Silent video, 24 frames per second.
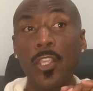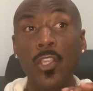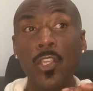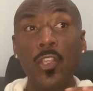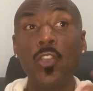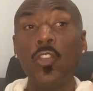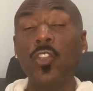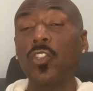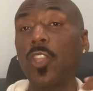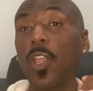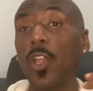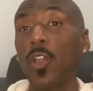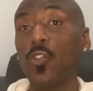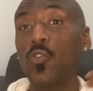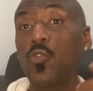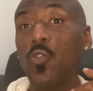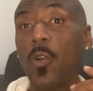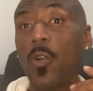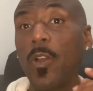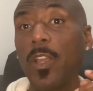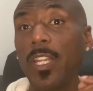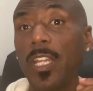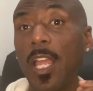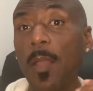You start
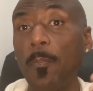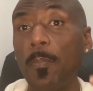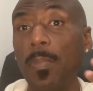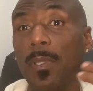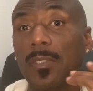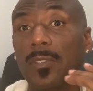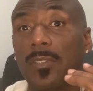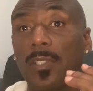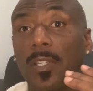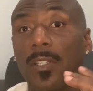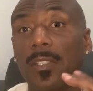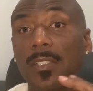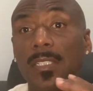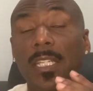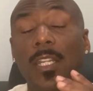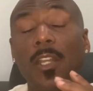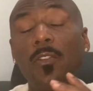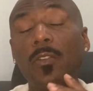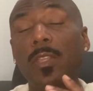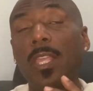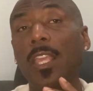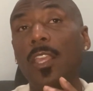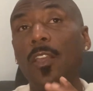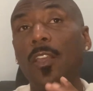growing up and start saying,
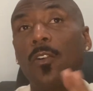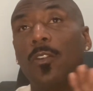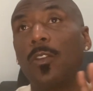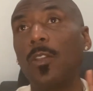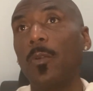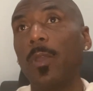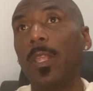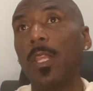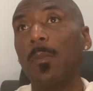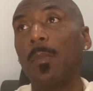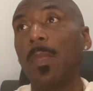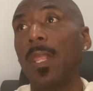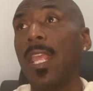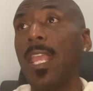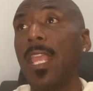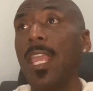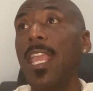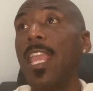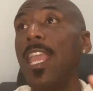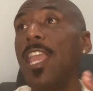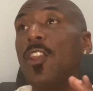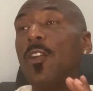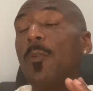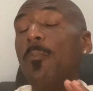okay, hold on, wait a minute.
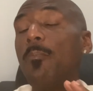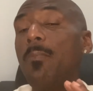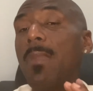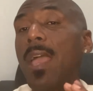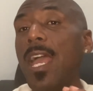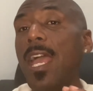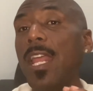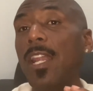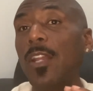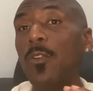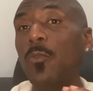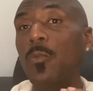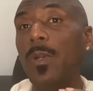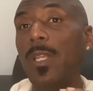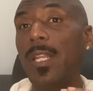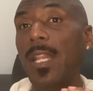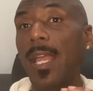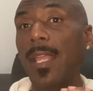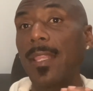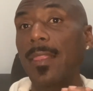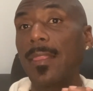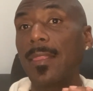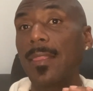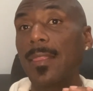It don't matter what
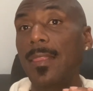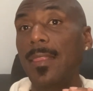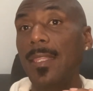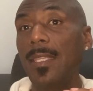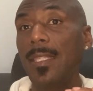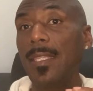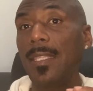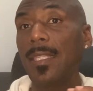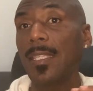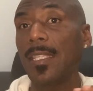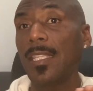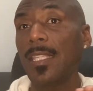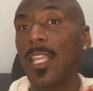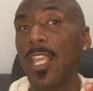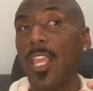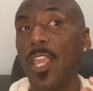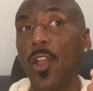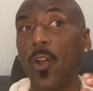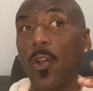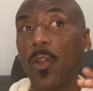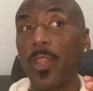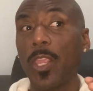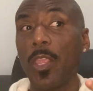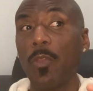I think
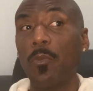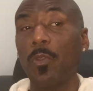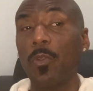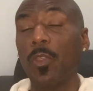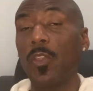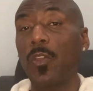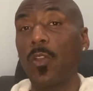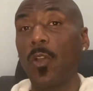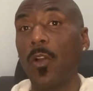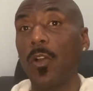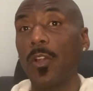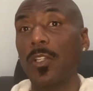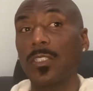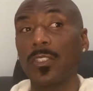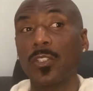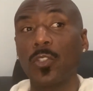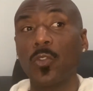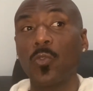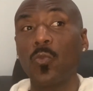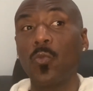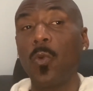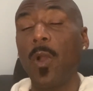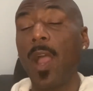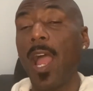or in regards
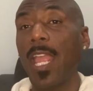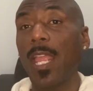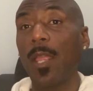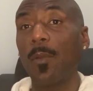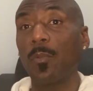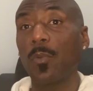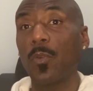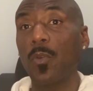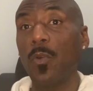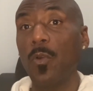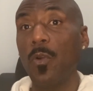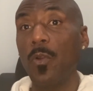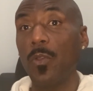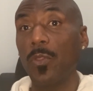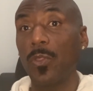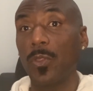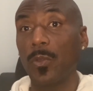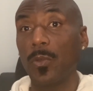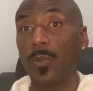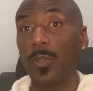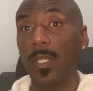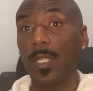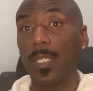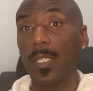to why I'm going
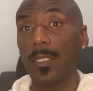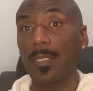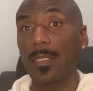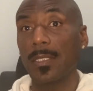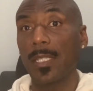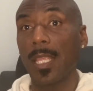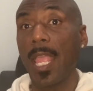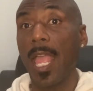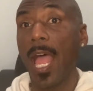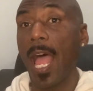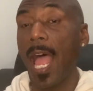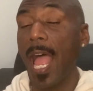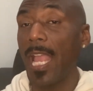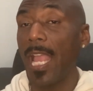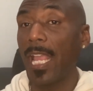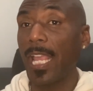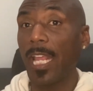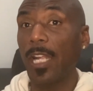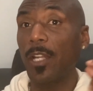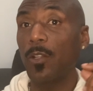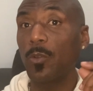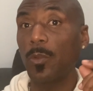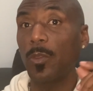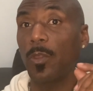through this. I
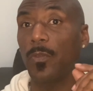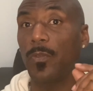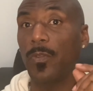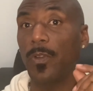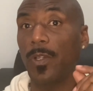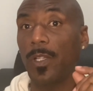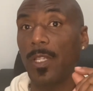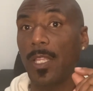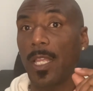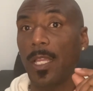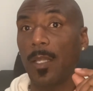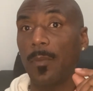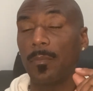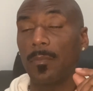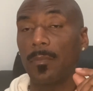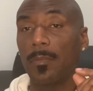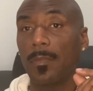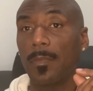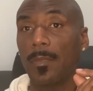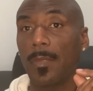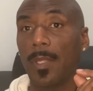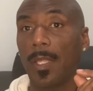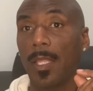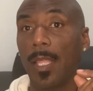got to grow the fuck up.
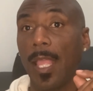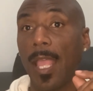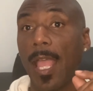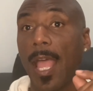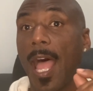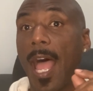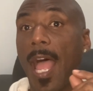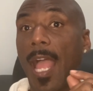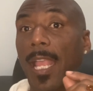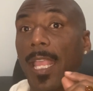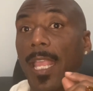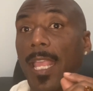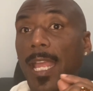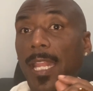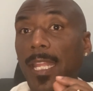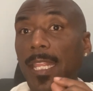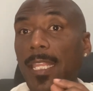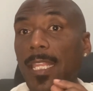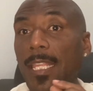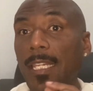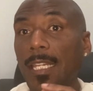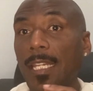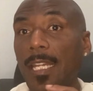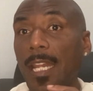I got to
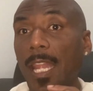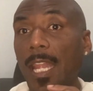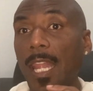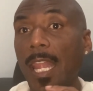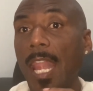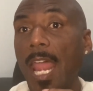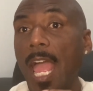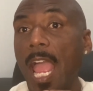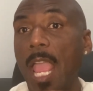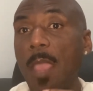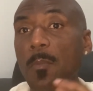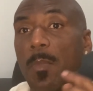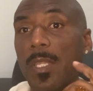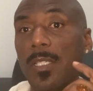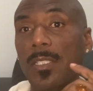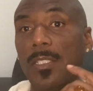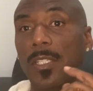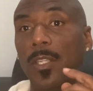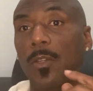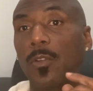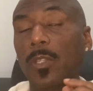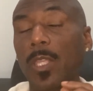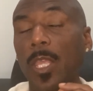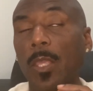get in alignment and
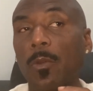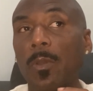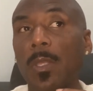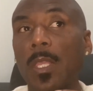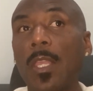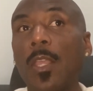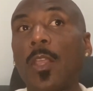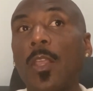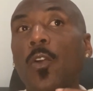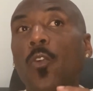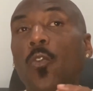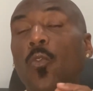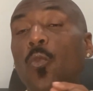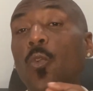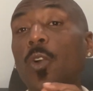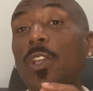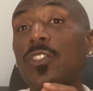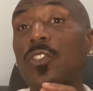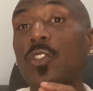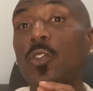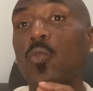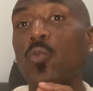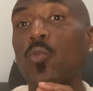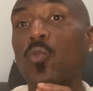say, okay,
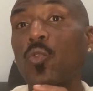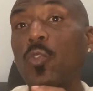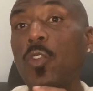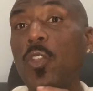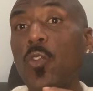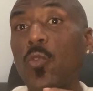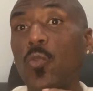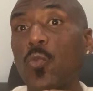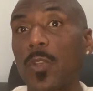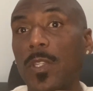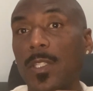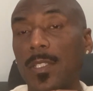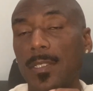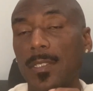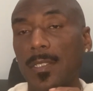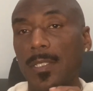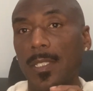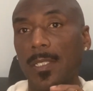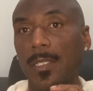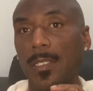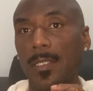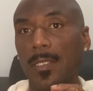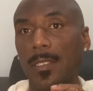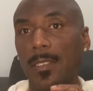what's the real reason?